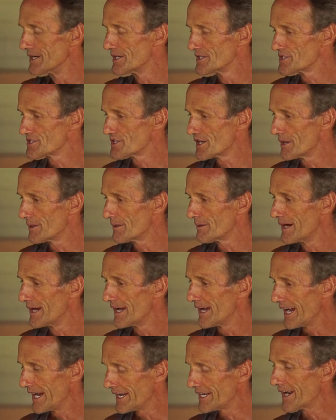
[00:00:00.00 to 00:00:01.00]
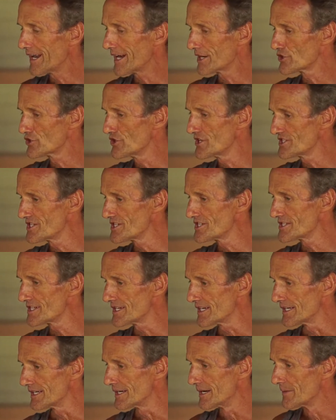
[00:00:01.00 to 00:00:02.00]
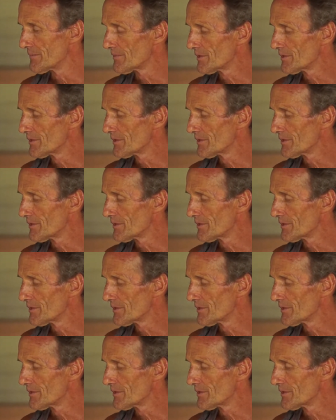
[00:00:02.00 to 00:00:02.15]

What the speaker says: So in electricity,